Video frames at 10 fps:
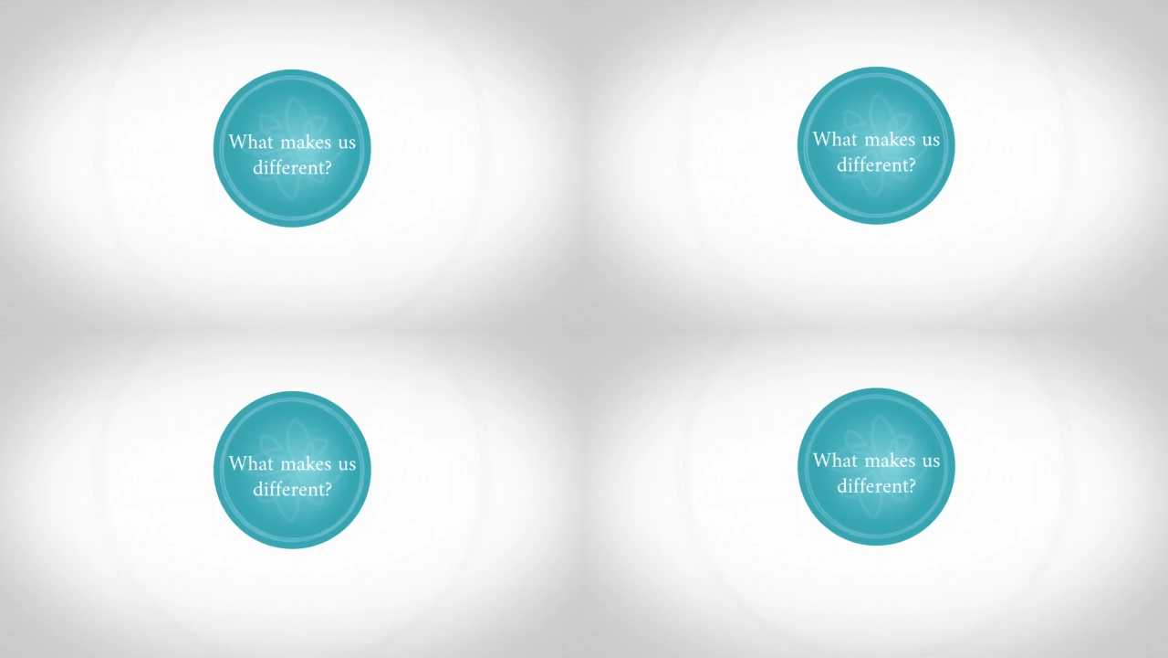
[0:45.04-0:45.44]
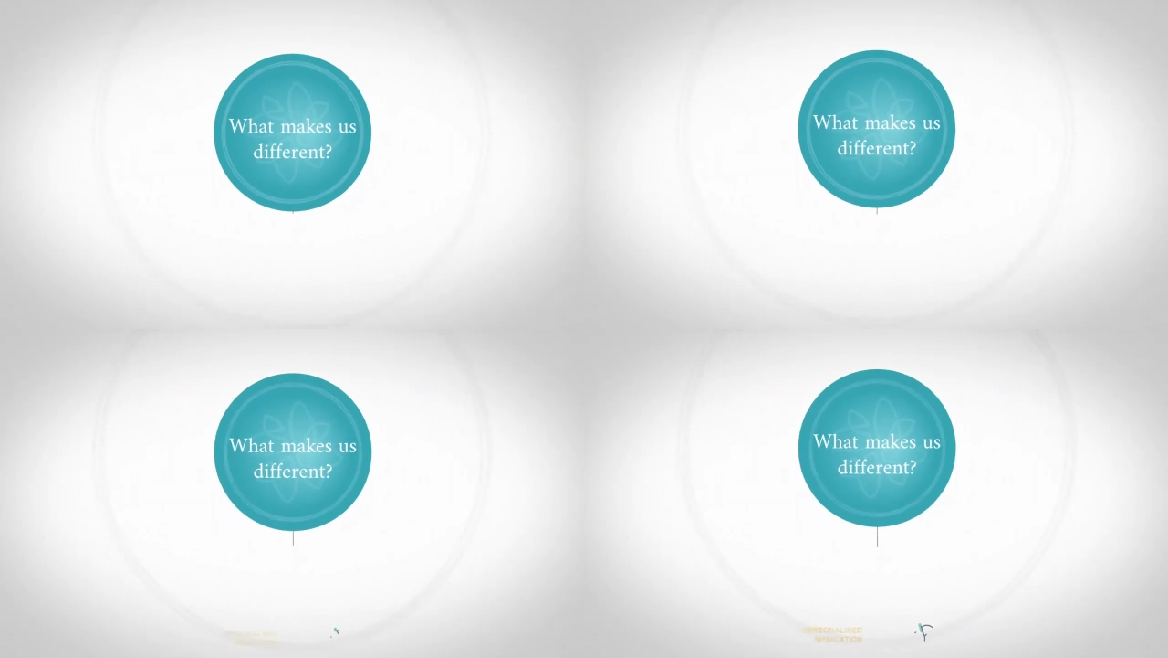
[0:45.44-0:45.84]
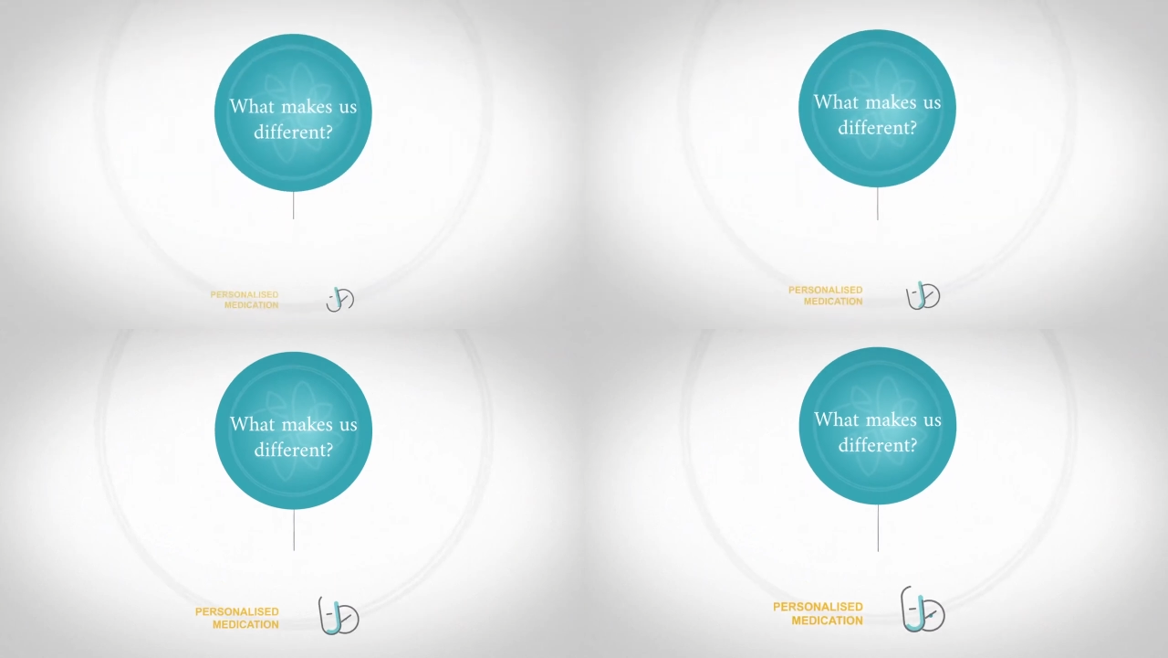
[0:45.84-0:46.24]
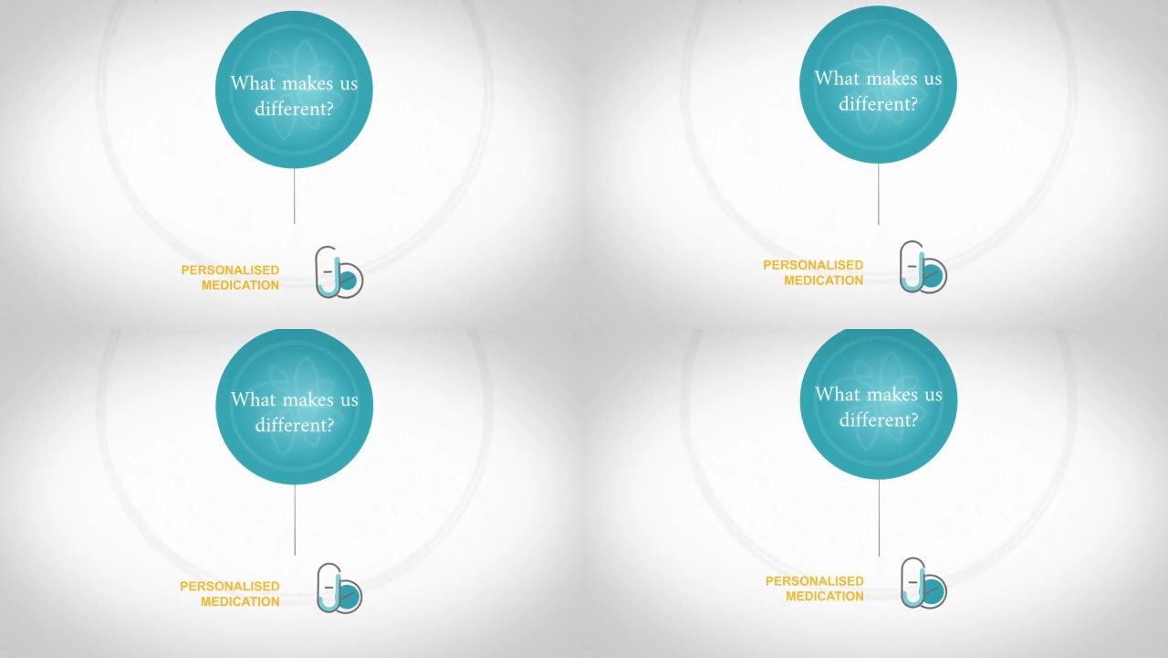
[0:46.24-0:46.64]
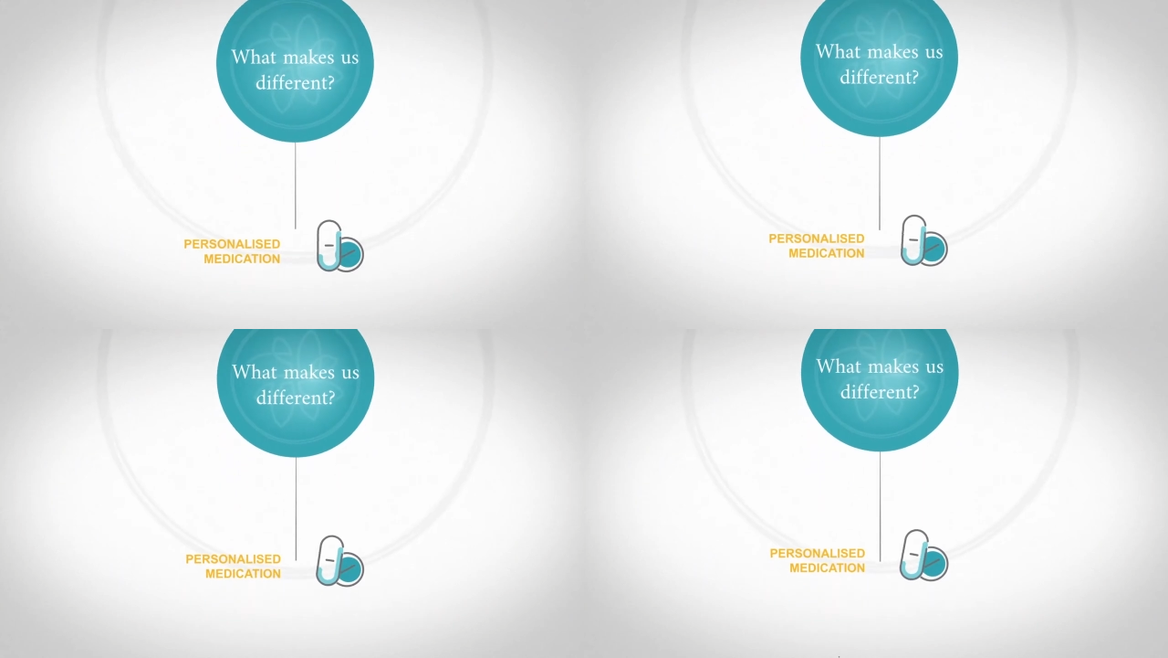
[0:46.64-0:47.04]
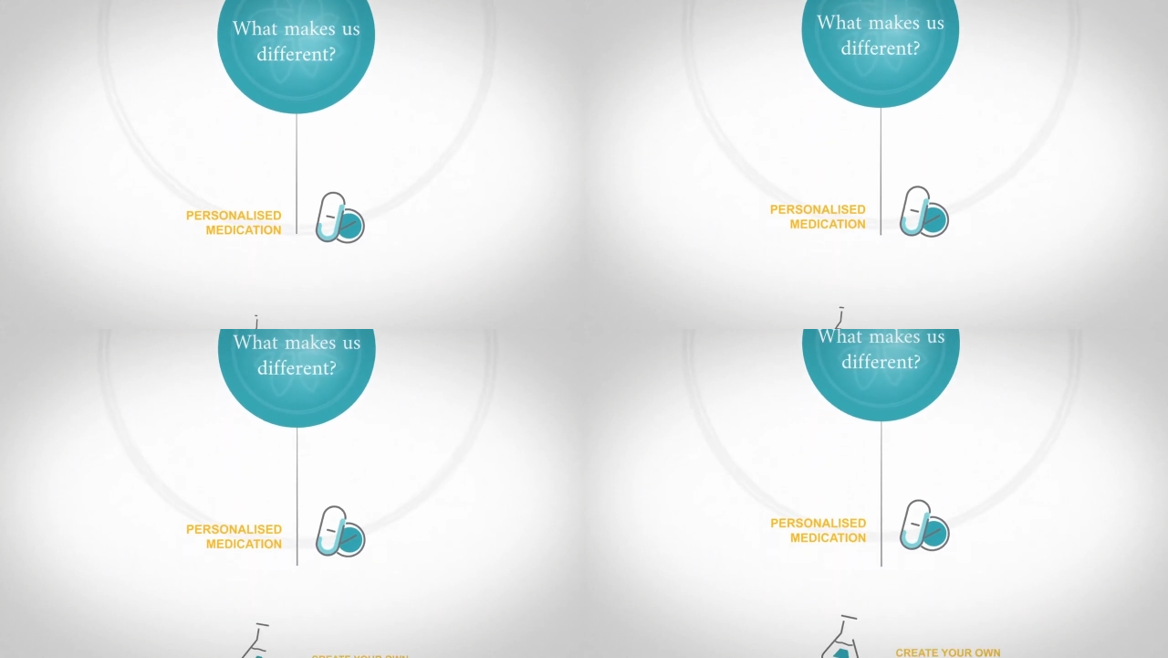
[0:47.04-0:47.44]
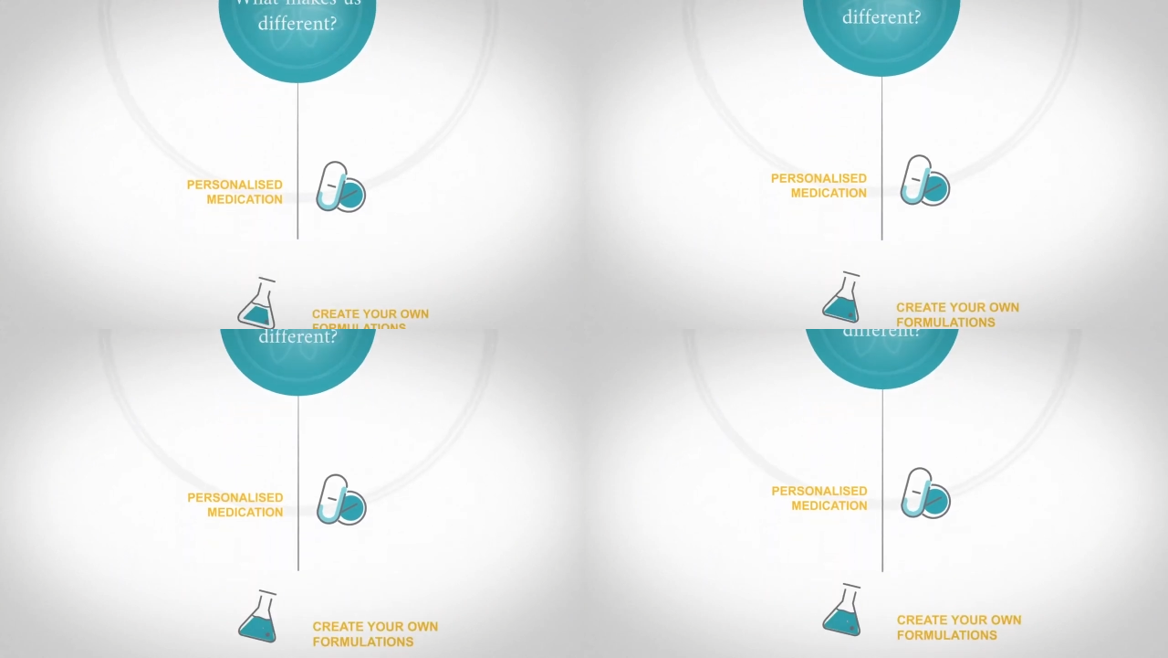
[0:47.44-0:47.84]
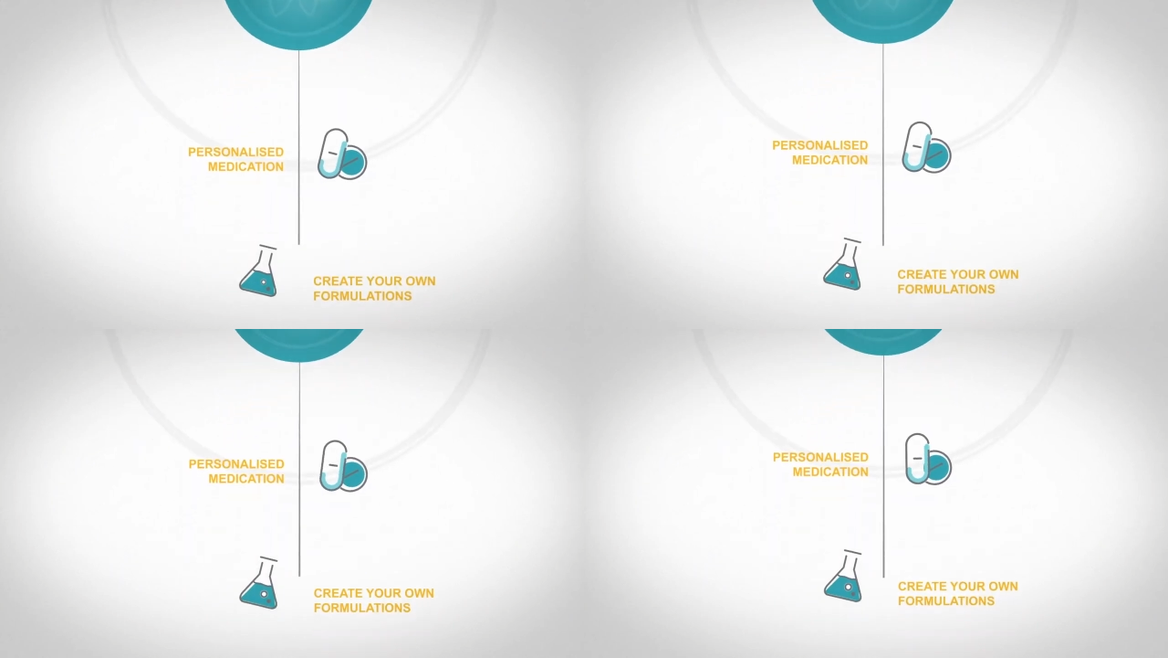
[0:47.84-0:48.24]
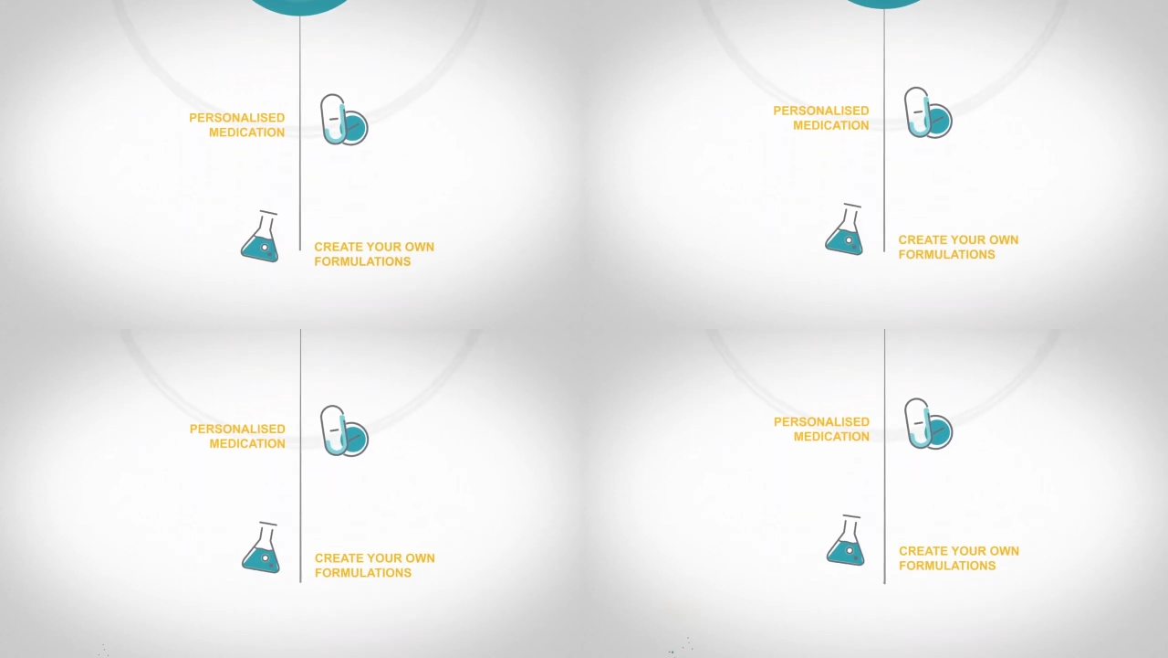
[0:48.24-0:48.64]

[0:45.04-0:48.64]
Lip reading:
(no speaker visible)